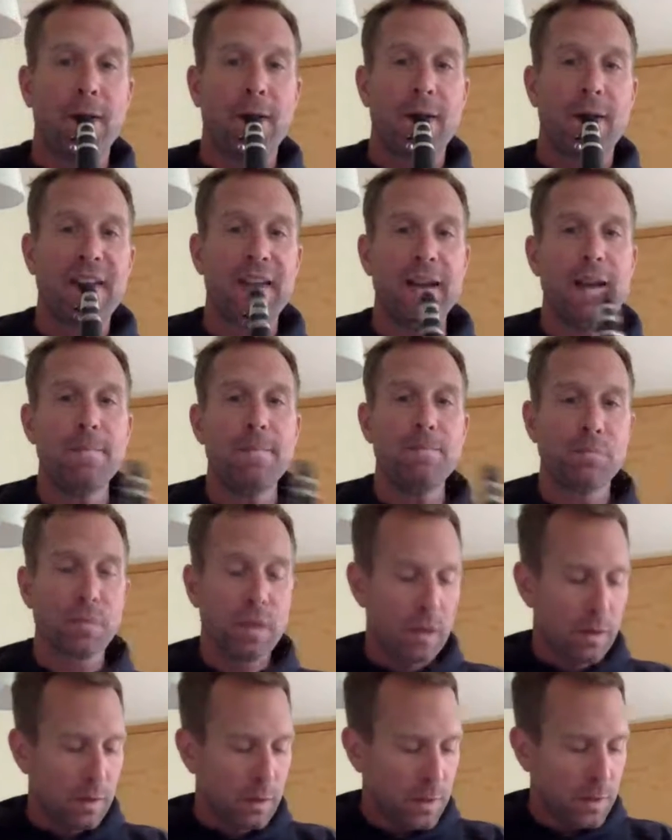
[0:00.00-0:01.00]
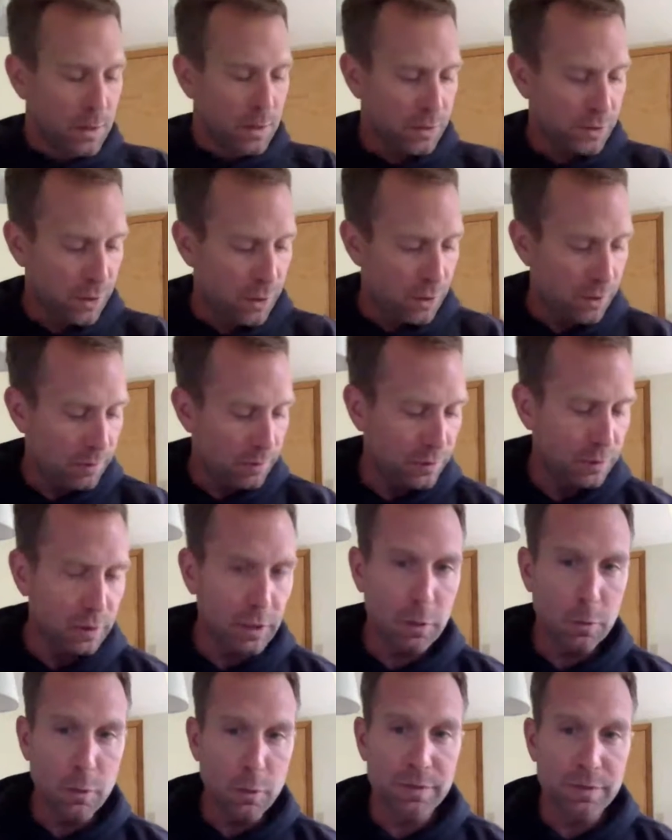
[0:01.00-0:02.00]
Okay, so if you need
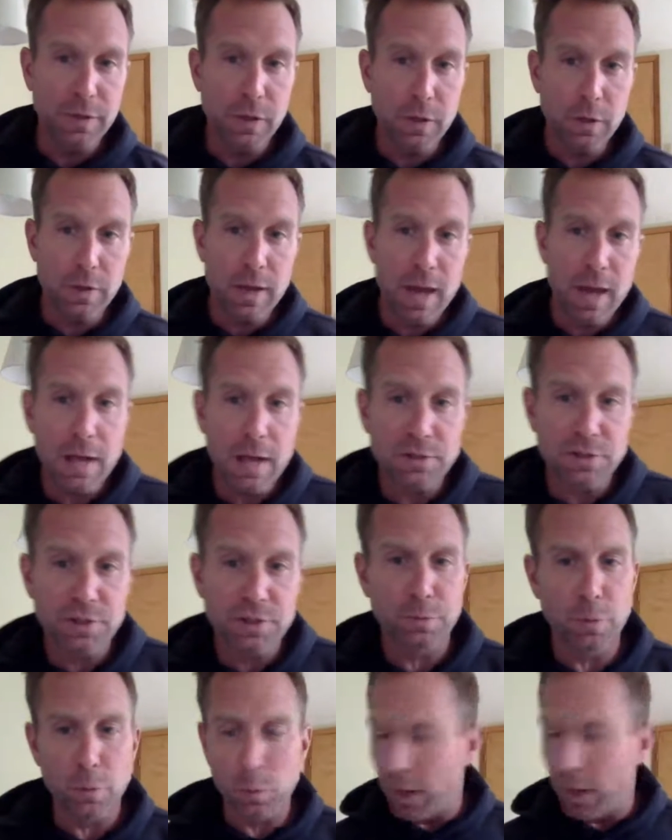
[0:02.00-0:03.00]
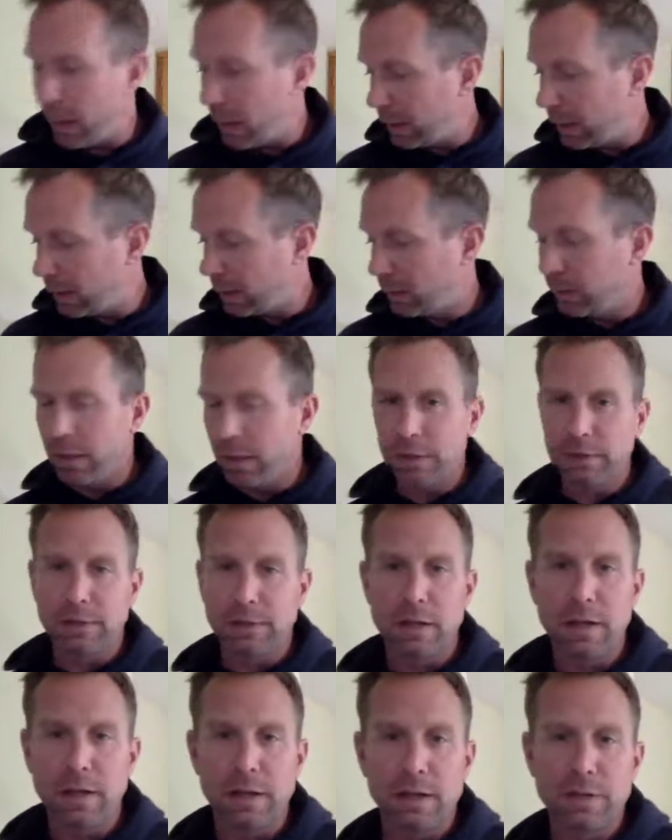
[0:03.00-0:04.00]
to review that, just rewind and
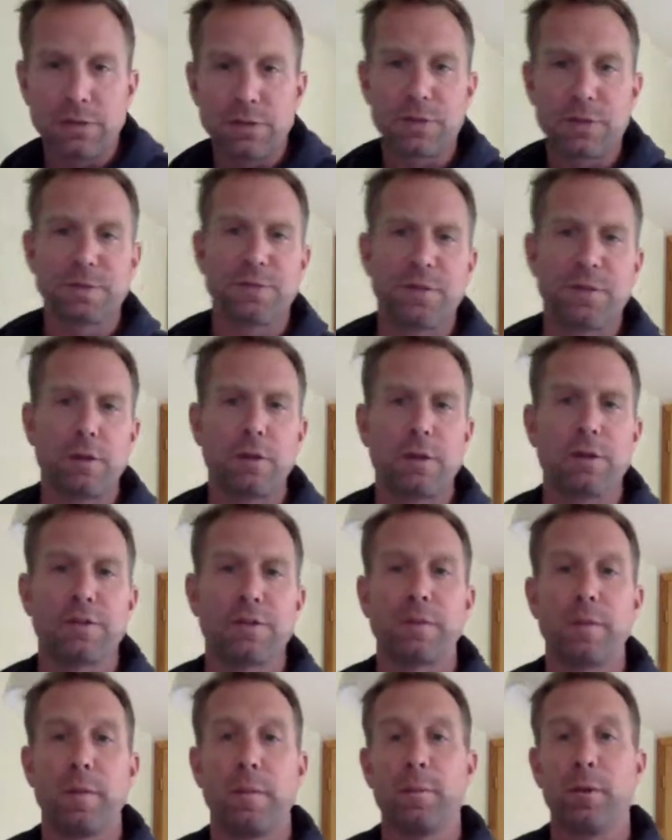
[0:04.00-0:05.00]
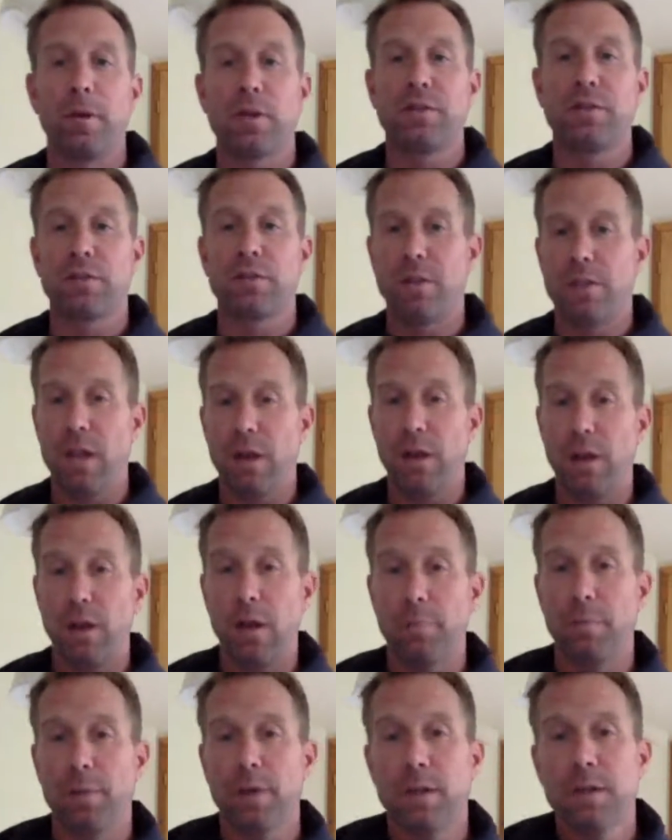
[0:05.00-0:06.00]
kind of get those fingerings from the book too, that'll
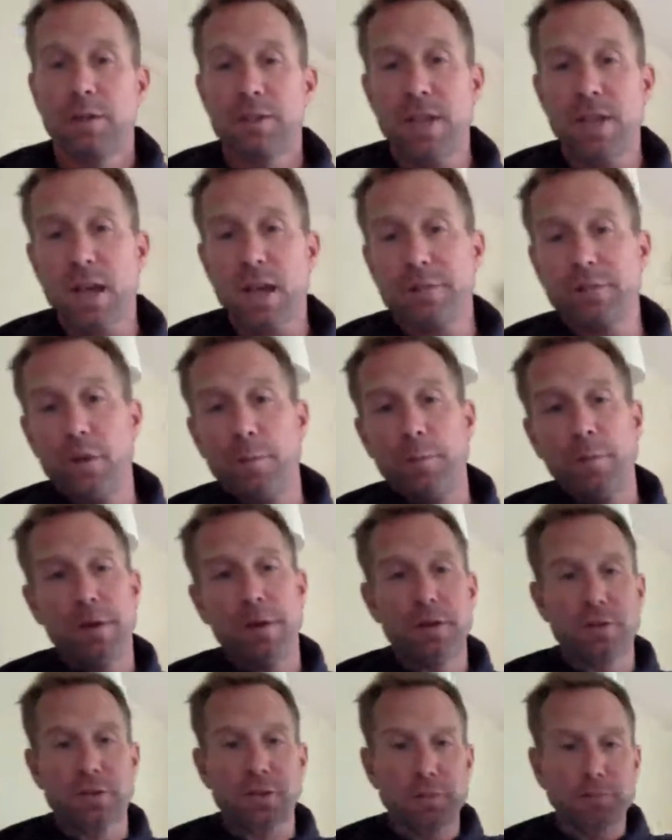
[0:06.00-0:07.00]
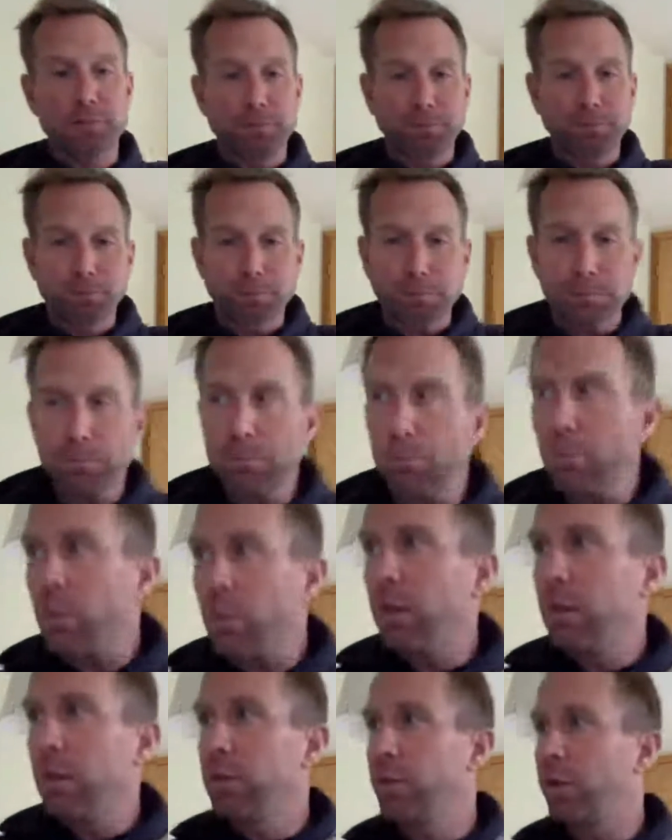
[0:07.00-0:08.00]
help. Saxophone players,
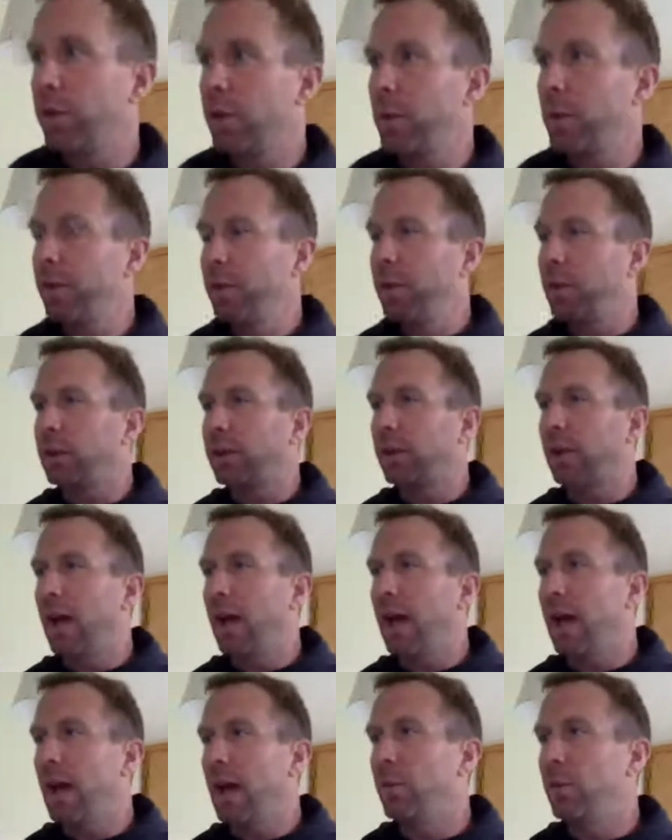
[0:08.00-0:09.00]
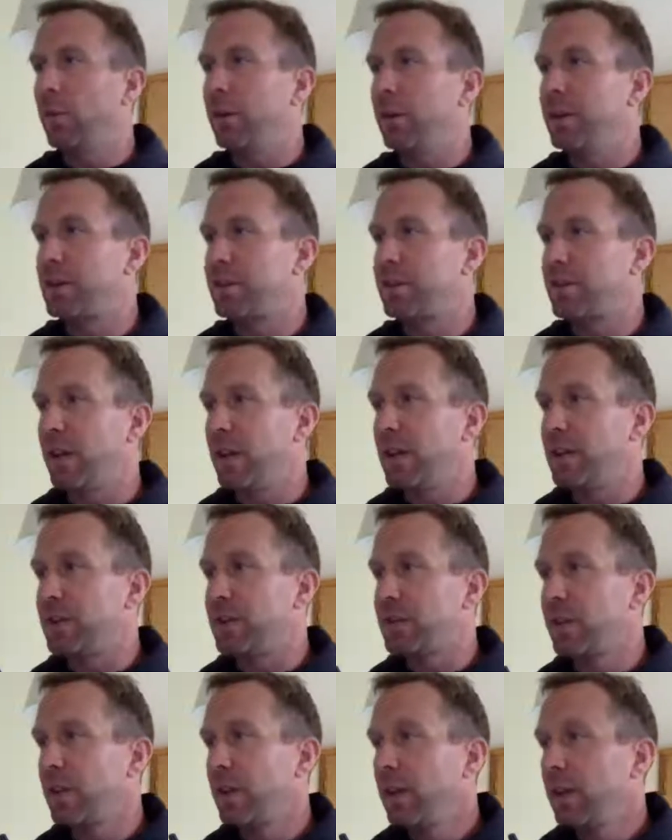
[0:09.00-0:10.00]
you're gonna be looking at where it
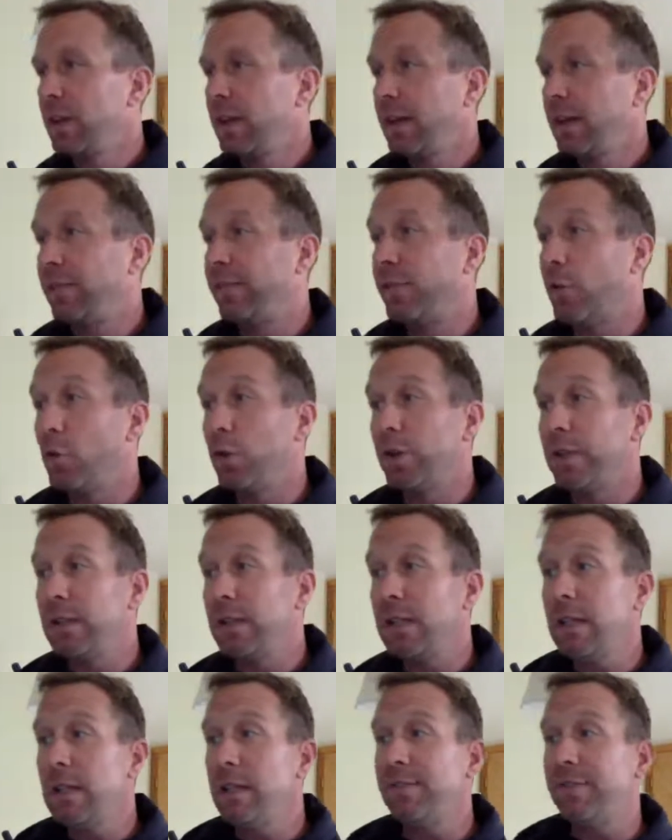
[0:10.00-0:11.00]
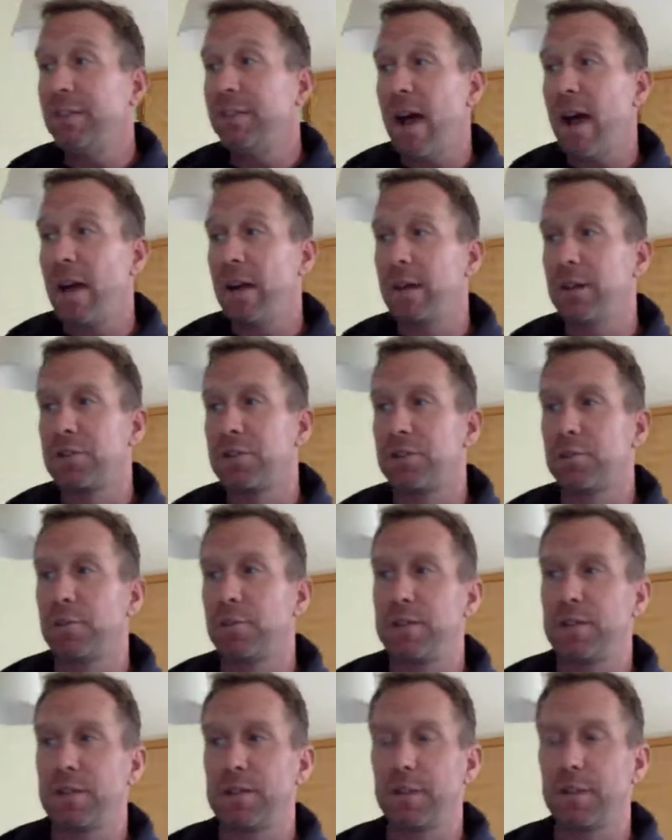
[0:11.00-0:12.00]
says for E flat
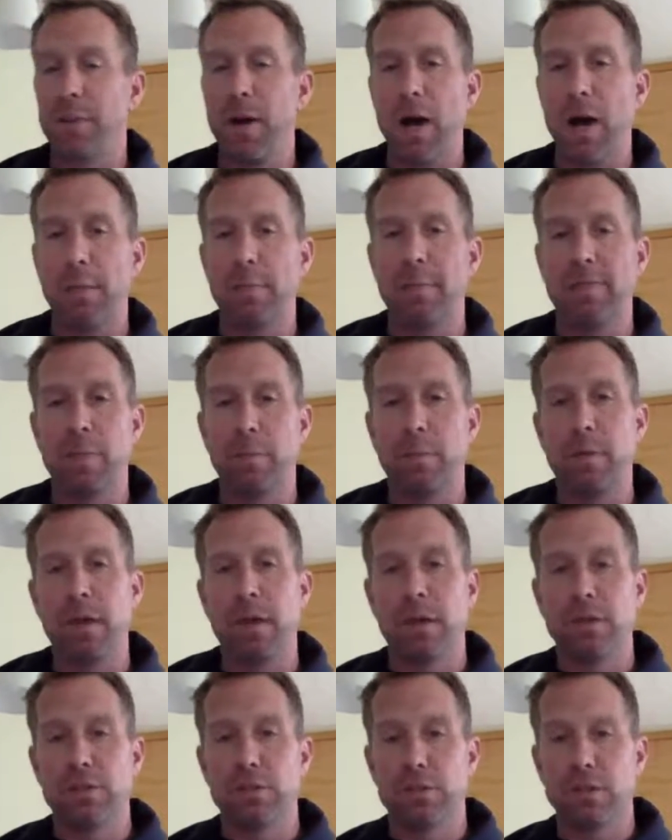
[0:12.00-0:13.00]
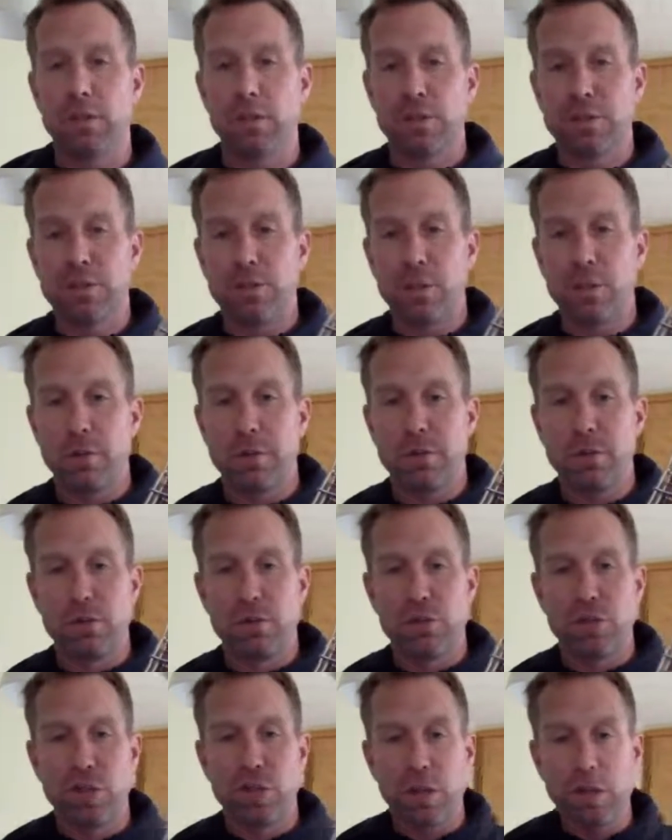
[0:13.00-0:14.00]
instruments at the bottom of the page, and you're gonna start with your
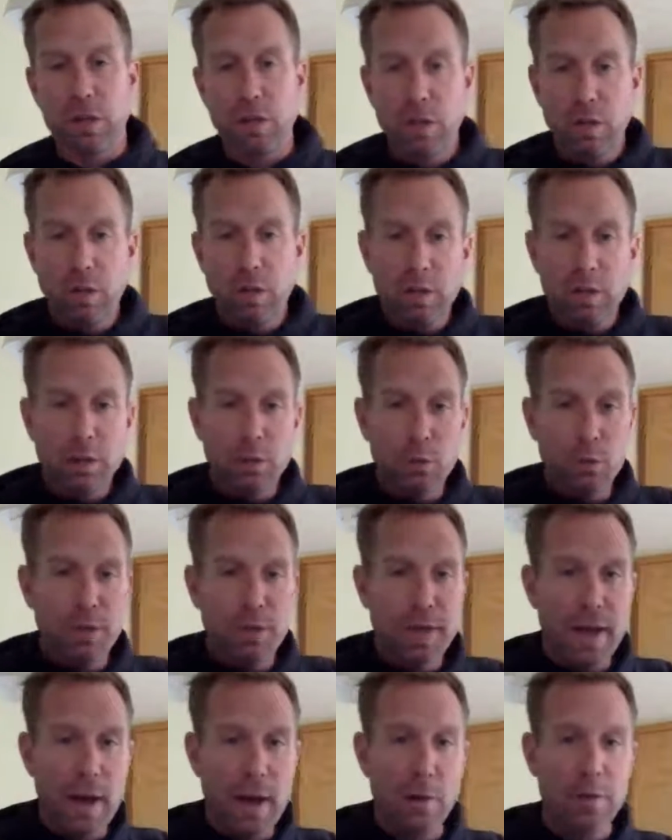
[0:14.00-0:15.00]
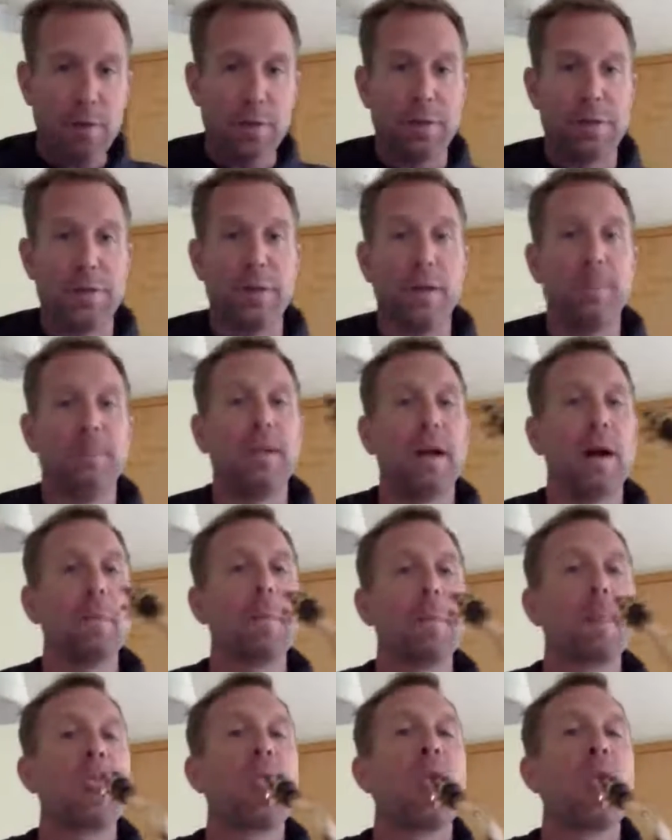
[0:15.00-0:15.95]
G without the thumb down.